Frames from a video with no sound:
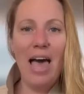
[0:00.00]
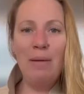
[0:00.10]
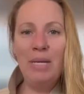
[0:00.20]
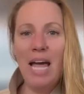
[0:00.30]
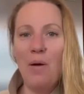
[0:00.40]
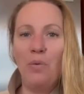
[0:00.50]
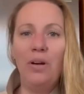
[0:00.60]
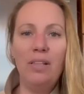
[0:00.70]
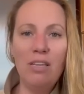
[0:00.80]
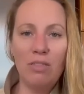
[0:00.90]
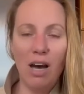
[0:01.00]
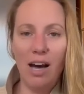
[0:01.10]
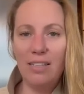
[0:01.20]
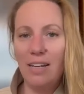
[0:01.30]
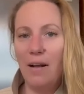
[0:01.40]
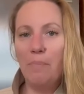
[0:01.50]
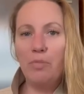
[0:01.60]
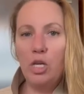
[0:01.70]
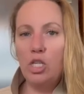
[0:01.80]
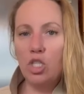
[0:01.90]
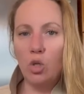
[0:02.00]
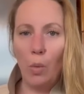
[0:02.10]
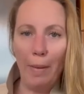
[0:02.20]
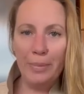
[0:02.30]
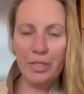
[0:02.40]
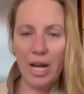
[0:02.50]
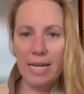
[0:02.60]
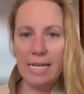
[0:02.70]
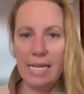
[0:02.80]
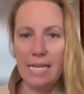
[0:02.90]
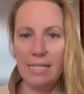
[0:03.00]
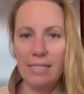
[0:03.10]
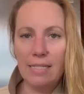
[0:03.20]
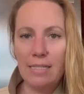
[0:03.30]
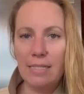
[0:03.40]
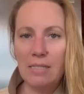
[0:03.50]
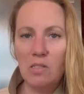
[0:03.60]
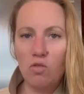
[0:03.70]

I mean, I really thought this eruption is